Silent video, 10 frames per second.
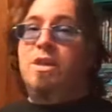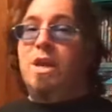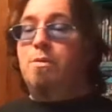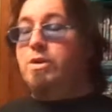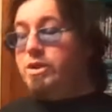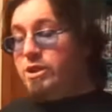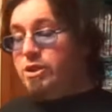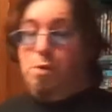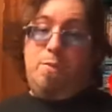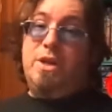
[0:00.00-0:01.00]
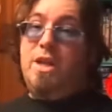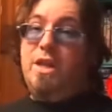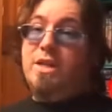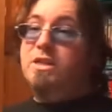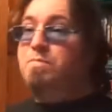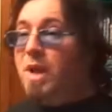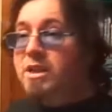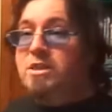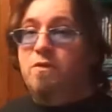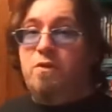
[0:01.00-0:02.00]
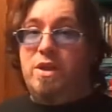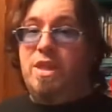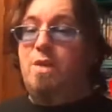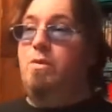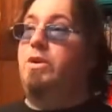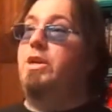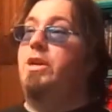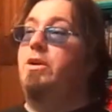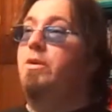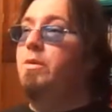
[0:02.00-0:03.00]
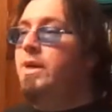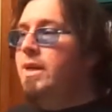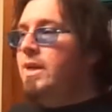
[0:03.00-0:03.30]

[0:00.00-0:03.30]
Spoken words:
They were stupidly expensive when they were new.